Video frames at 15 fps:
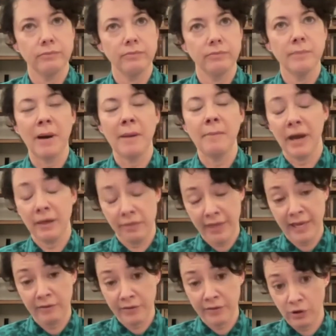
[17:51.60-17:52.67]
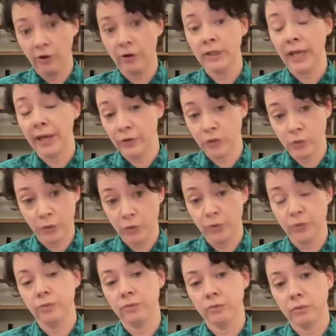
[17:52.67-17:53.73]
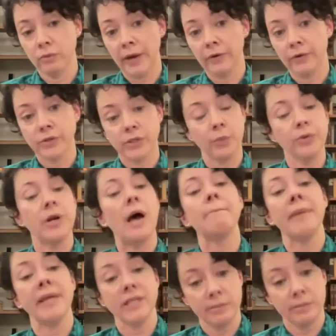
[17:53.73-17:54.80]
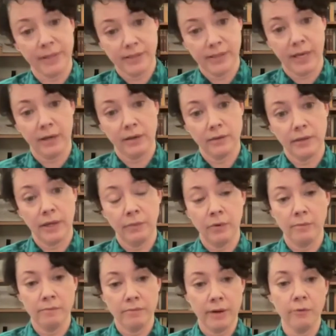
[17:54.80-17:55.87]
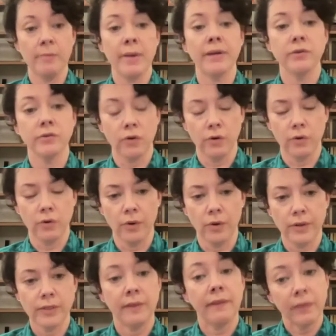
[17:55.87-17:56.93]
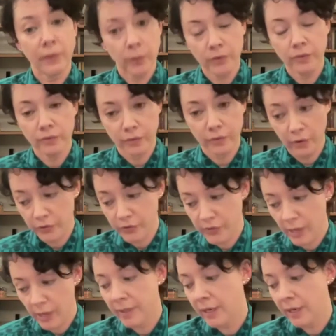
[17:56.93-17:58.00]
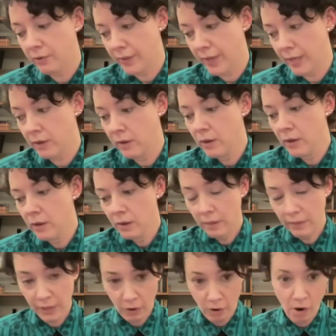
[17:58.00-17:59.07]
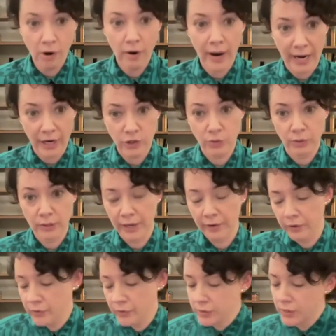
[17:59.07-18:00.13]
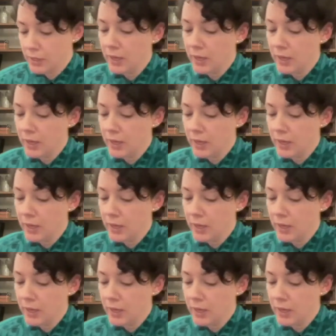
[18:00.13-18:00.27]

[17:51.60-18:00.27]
in my mind thinking of as art letters, which were letters that were not meant to be sent. They were meant as artworks. And then there are some in here that are actual letters.